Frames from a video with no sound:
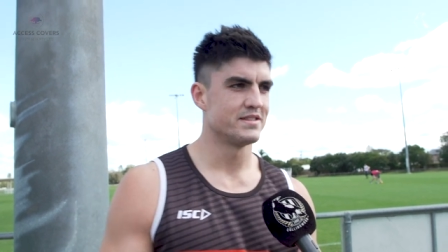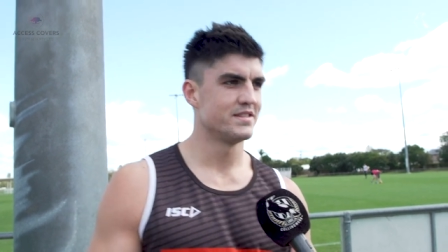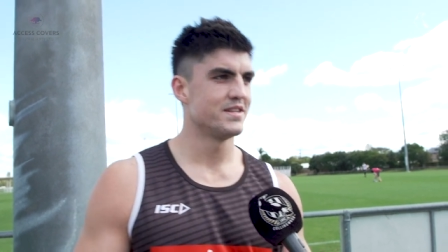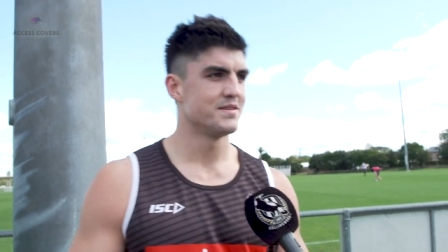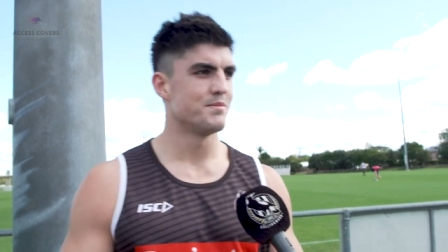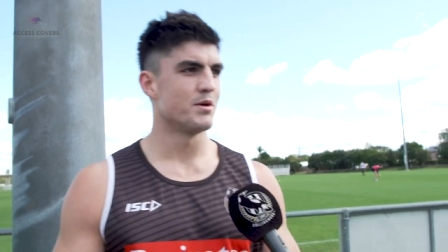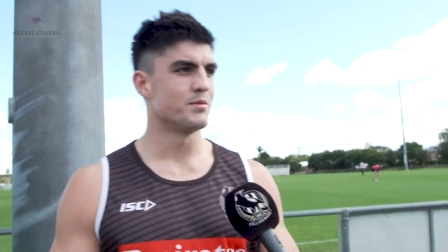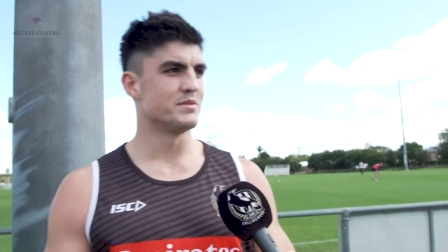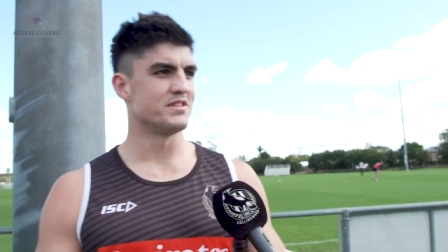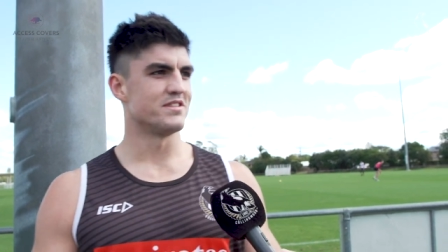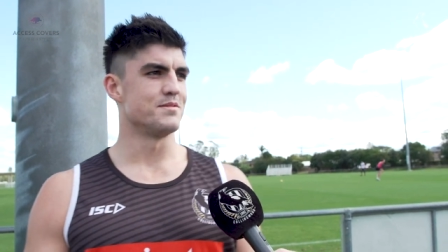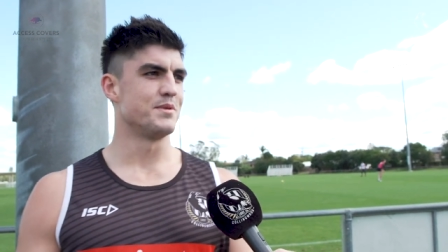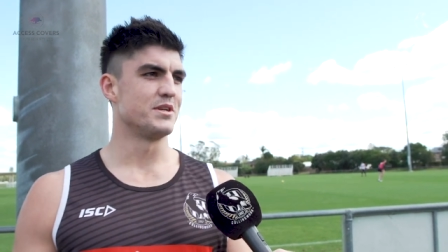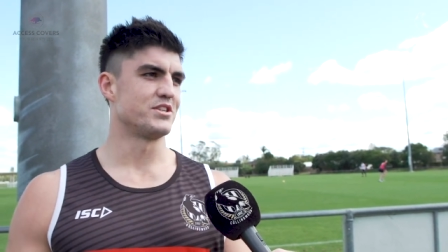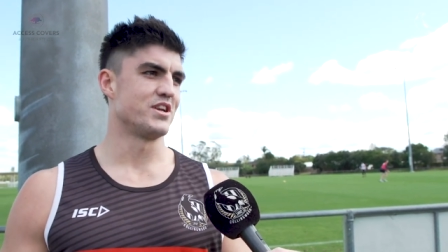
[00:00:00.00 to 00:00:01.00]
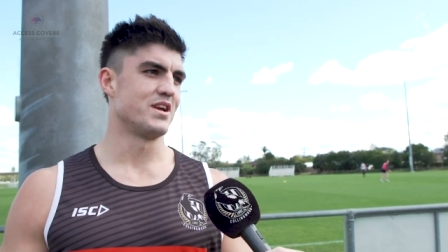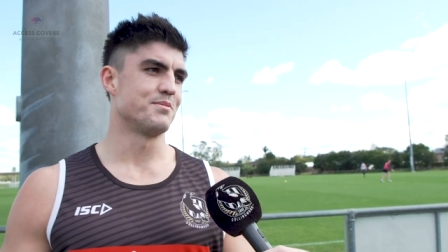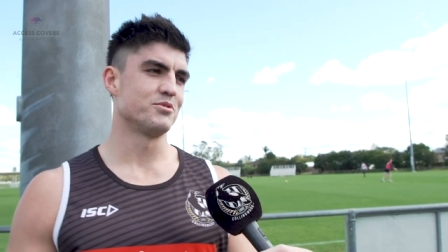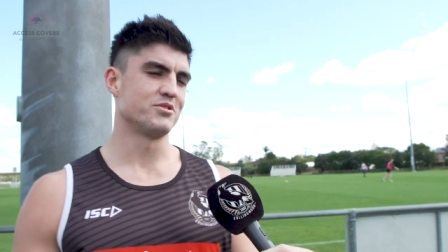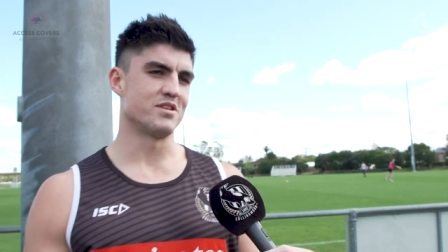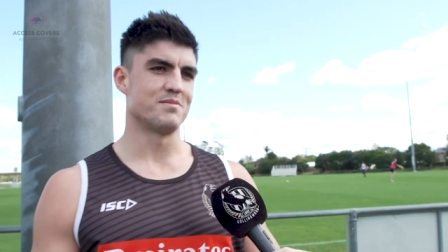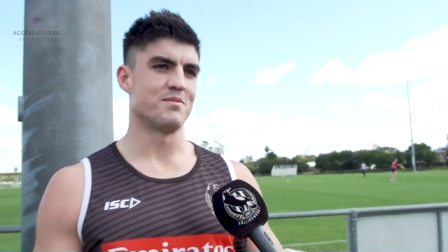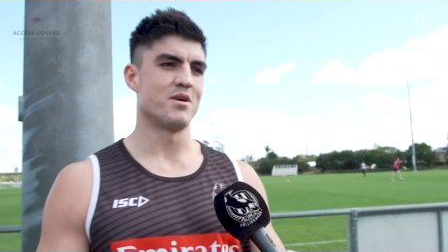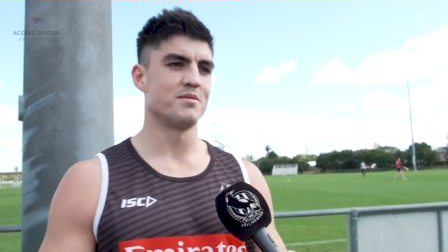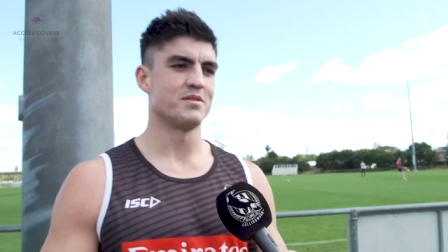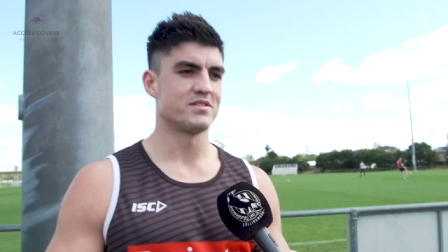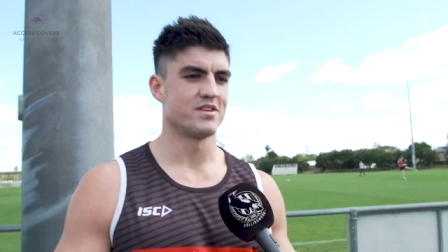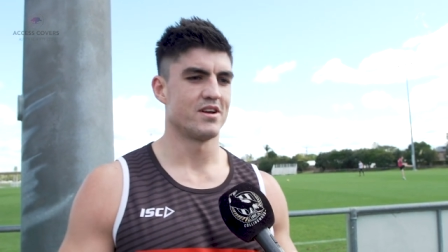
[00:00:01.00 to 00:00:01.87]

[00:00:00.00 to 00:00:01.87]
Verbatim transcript: and Melbourne's in a bit of shambles at the moment.